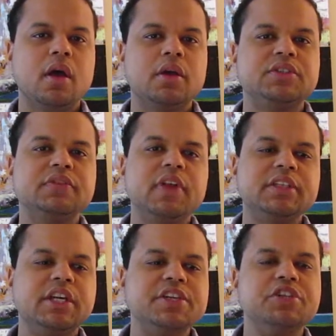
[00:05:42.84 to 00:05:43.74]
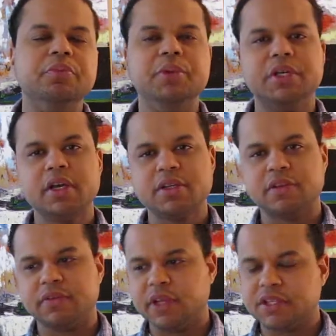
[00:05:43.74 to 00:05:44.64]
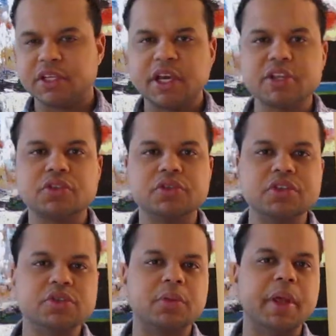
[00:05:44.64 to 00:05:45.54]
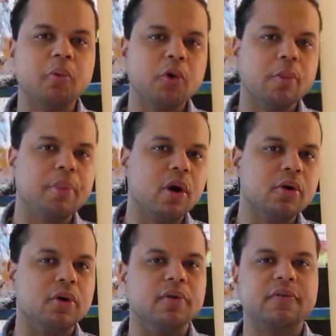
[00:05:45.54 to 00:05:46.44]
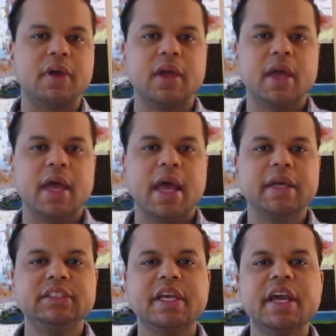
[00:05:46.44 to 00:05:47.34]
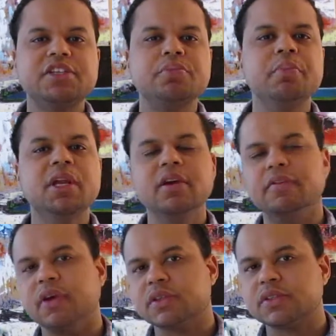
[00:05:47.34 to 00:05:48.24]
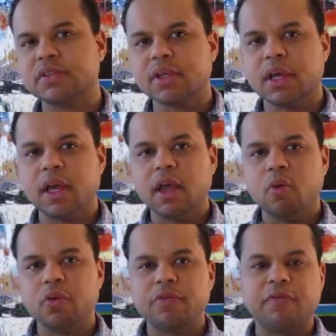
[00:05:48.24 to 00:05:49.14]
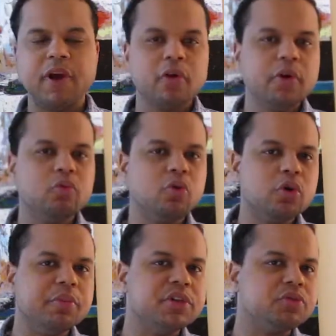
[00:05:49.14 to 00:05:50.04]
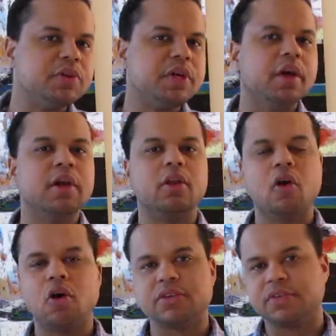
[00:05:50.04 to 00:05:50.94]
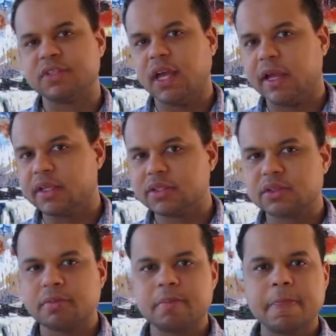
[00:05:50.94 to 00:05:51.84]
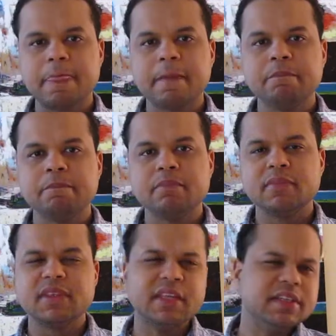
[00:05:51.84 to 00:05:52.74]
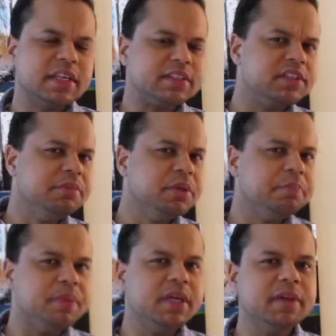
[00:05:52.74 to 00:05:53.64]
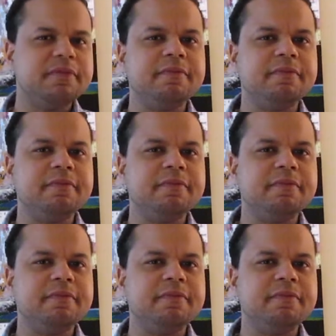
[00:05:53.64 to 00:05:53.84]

Civilization, because of the educational system that we're a part of, educates many of us with very rudimentary laws of science. Things that seem to be